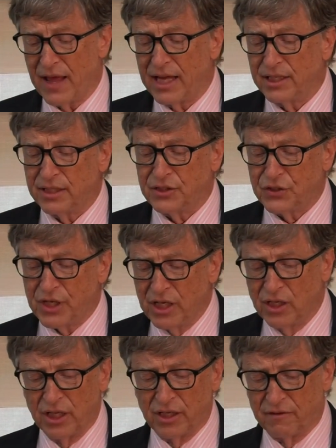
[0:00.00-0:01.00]
That
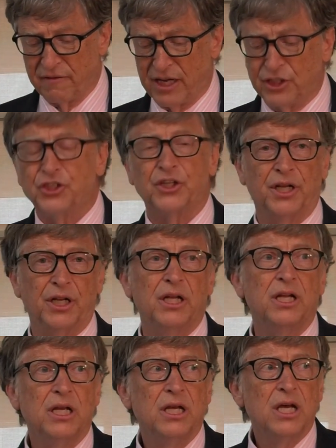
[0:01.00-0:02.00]
single intervention